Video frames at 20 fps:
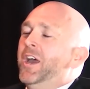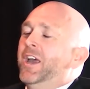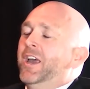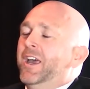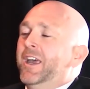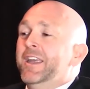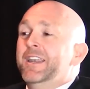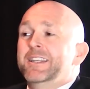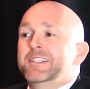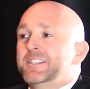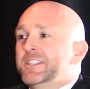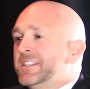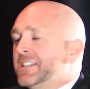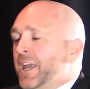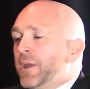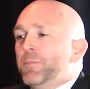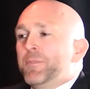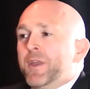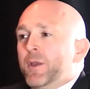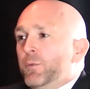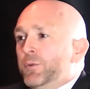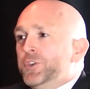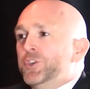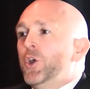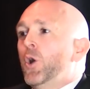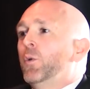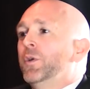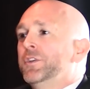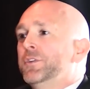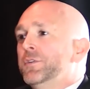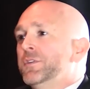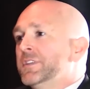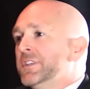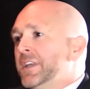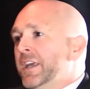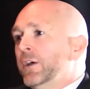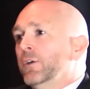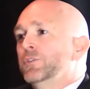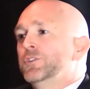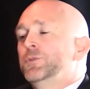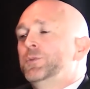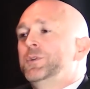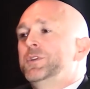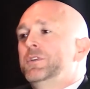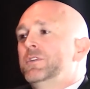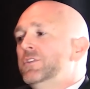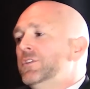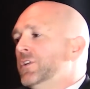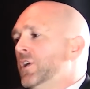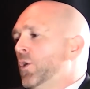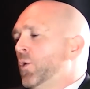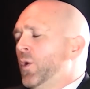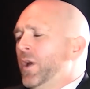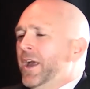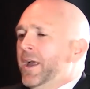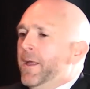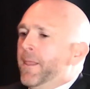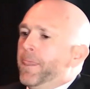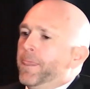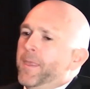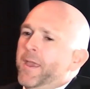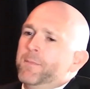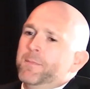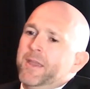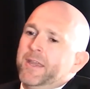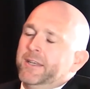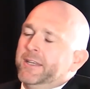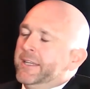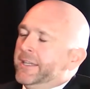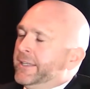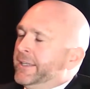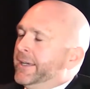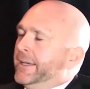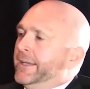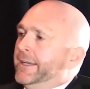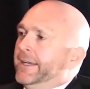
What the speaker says: and it's the same thing when you go into the cells. They may need,